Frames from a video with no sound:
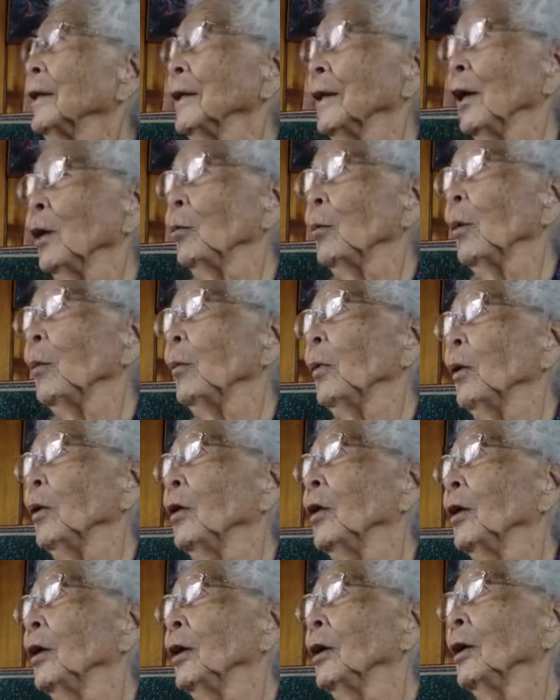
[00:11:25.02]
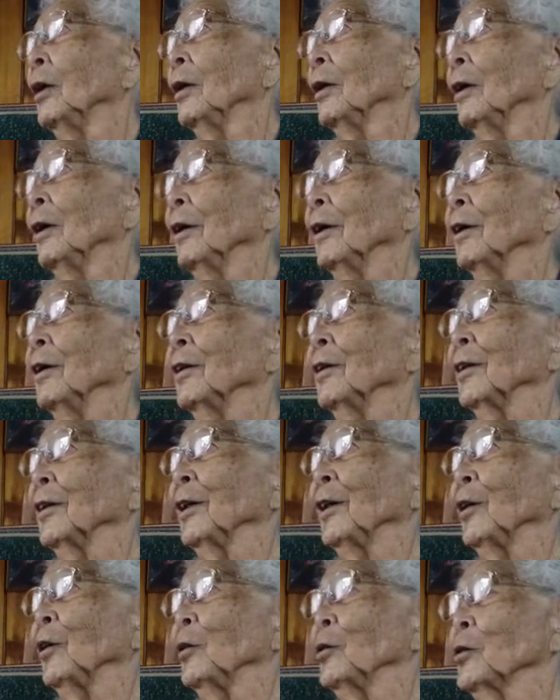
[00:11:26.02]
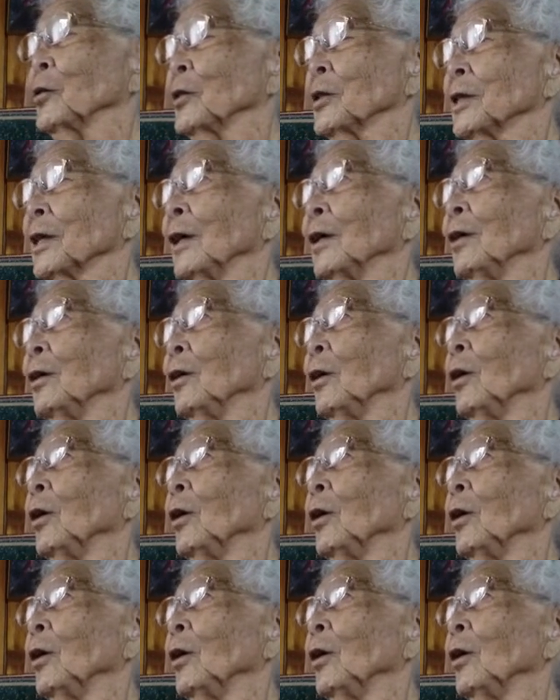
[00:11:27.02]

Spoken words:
And I remember they used to say,